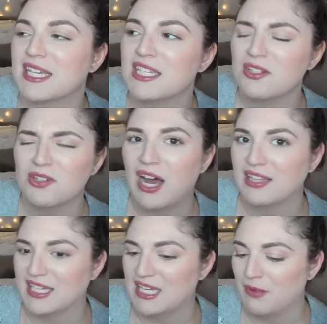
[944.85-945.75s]
I just don't know how
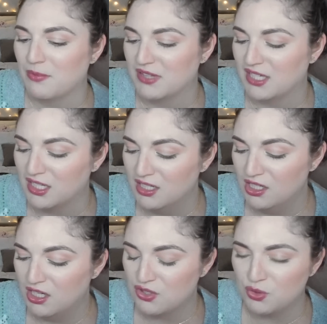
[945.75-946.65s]
they keep up with it.
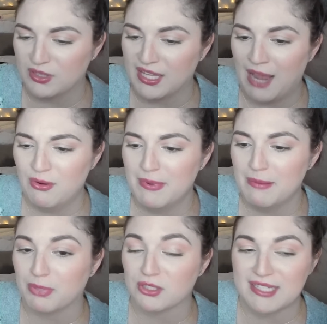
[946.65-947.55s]
Truly, I would be
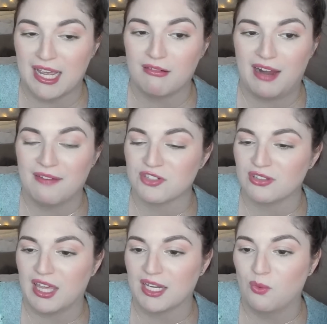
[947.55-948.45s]
burnt out after
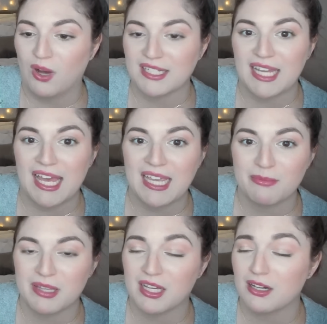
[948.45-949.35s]
like one day and
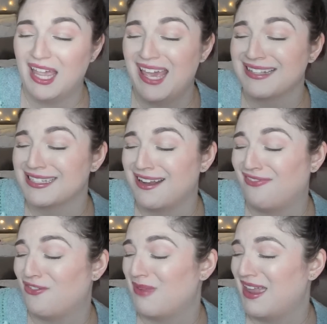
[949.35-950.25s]
be like, okay, that's enough
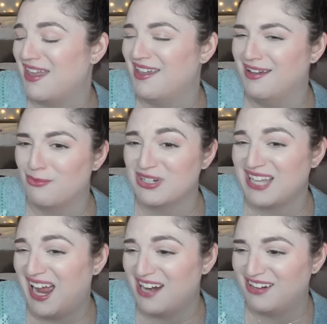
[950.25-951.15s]
for me, I'm
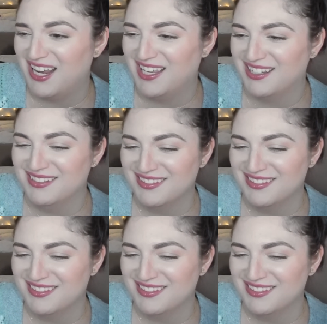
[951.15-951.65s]
retiring.